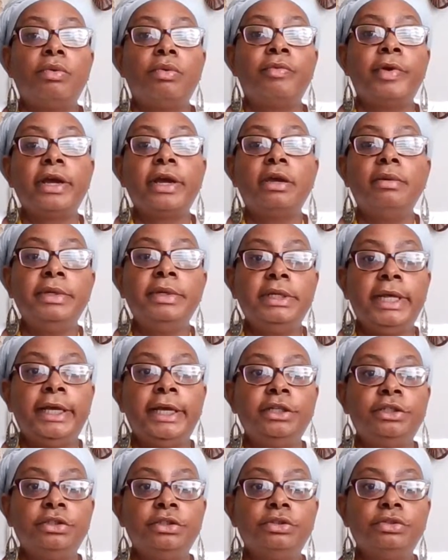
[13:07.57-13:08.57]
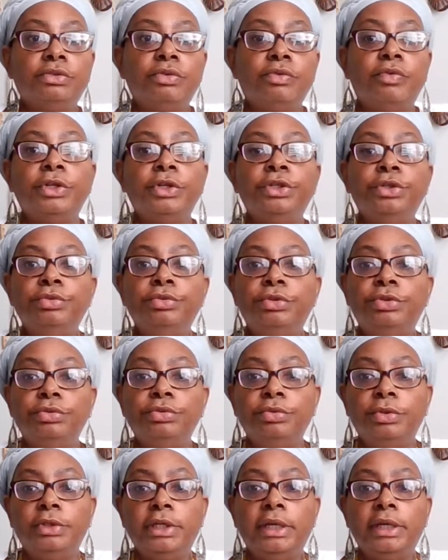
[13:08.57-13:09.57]
recommendations for you
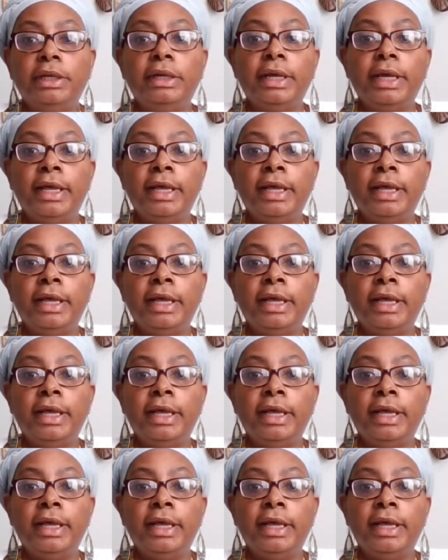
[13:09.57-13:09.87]
to get